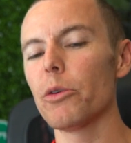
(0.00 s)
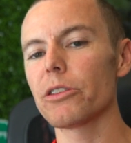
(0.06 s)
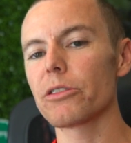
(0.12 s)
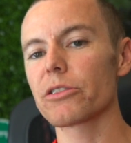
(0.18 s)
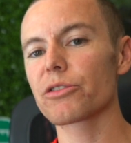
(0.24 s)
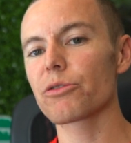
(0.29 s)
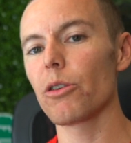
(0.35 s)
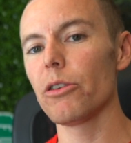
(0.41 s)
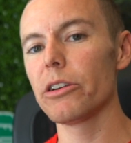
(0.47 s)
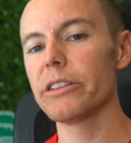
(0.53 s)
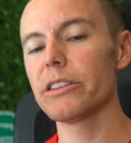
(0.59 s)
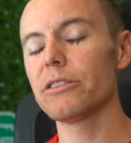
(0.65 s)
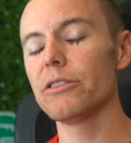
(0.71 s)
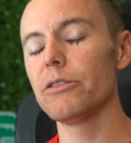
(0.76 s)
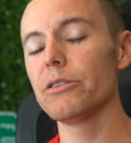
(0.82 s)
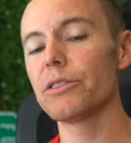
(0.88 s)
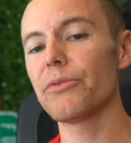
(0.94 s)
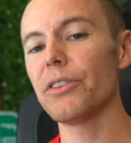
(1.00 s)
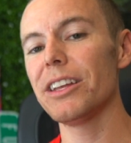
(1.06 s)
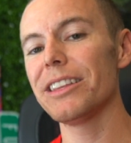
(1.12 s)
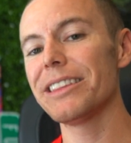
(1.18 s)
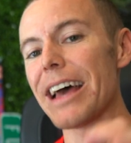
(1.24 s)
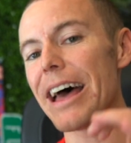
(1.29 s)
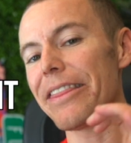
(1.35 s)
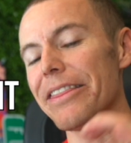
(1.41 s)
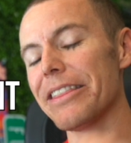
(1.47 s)
when they're scrolling this news
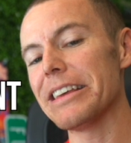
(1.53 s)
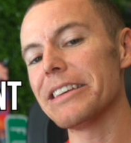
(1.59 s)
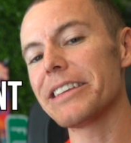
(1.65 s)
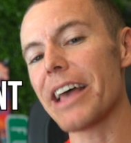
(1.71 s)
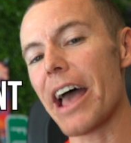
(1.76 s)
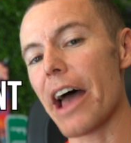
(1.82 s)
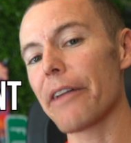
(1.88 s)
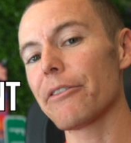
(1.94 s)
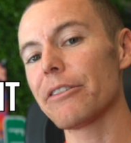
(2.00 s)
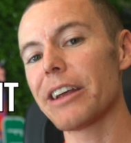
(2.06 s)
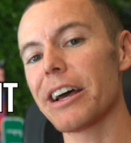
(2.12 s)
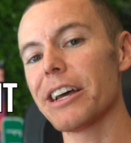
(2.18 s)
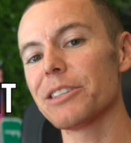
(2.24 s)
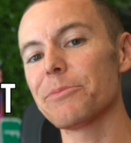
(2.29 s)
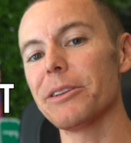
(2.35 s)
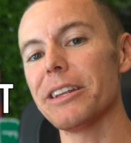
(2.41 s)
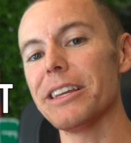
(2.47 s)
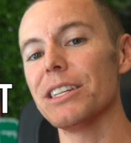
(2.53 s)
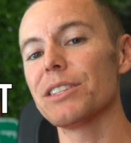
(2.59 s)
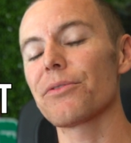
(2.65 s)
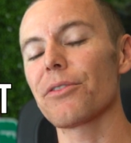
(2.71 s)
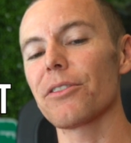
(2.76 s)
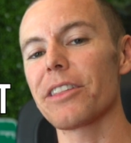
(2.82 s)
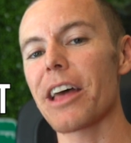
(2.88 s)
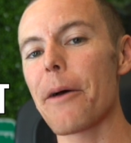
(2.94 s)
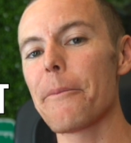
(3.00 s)
feed that this advertisement is
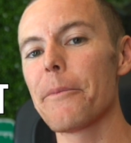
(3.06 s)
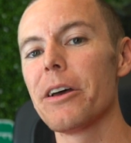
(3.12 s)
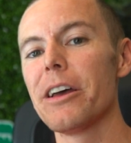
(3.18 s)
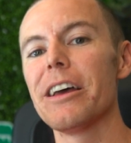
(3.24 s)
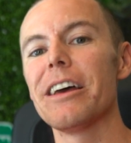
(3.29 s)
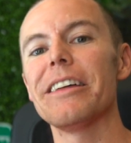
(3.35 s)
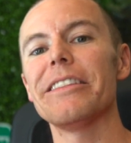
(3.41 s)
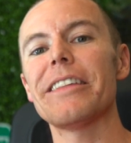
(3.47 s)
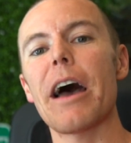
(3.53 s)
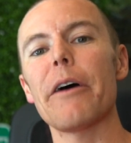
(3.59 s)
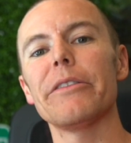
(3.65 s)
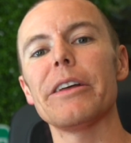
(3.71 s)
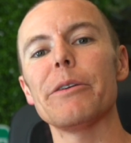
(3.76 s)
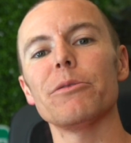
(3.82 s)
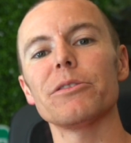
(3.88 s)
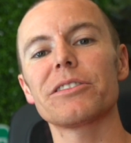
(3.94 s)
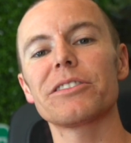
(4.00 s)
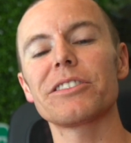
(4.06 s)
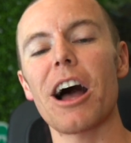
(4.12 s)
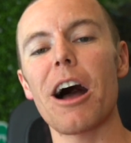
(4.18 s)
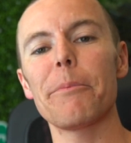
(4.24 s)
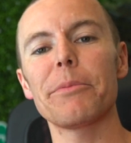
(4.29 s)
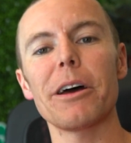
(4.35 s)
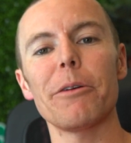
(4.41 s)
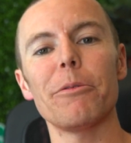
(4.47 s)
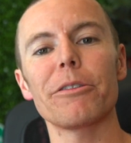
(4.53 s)
for them, that they will
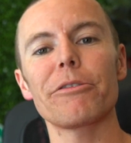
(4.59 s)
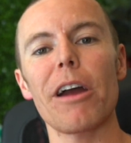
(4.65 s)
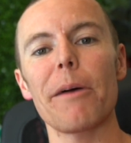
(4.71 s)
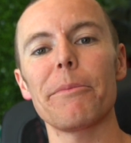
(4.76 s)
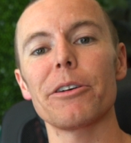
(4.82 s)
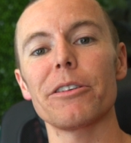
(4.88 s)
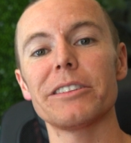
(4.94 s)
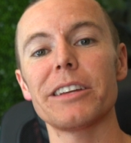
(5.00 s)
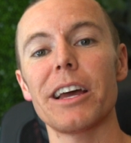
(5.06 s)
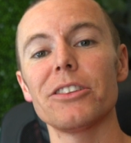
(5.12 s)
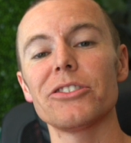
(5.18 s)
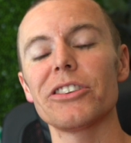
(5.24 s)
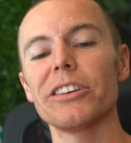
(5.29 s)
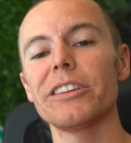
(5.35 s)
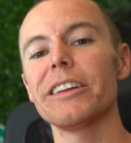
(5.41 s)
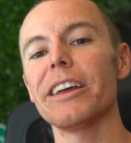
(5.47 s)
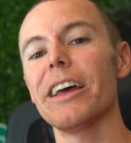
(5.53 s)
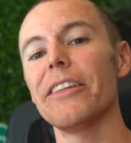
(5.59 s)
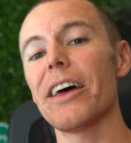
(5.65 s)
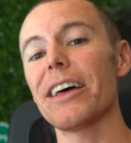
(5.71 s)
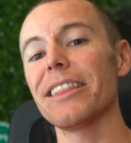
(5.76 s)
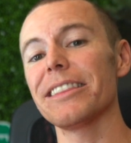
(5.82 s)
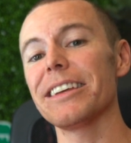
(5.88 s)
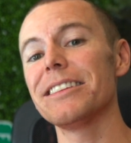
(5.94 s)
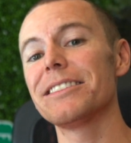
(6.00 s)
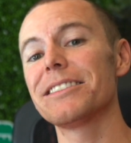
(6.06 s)
stop, that will grab their attention, and
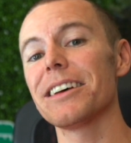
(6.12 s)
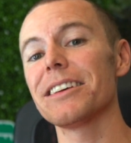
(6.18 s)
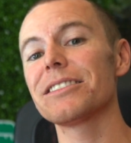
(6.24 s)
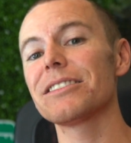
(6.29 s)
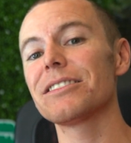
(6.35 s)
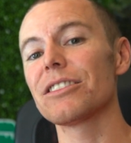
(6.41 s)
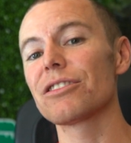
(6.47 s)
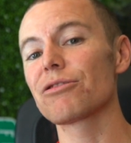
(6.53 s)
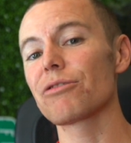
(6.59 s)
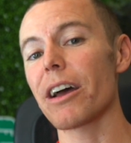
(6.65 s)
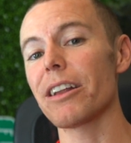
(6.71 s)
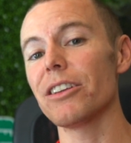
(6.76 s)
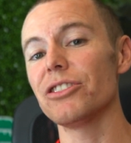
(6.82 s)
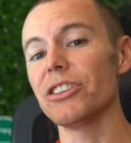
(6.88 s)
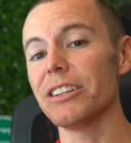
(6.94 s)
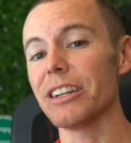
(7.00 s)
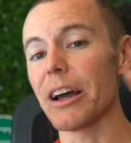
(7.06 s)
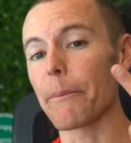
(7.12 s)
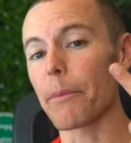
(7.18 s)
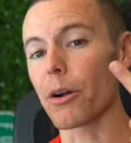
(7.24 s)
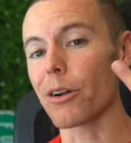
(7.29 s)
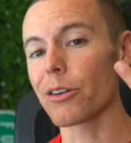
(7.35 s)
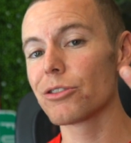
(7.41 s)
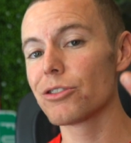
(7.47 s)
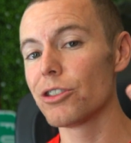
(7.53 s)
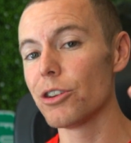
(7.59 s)
that leads us to strategy
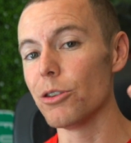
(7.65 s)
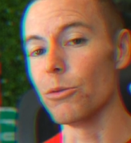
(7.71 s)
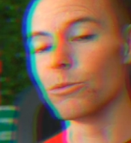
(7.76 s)
number 2.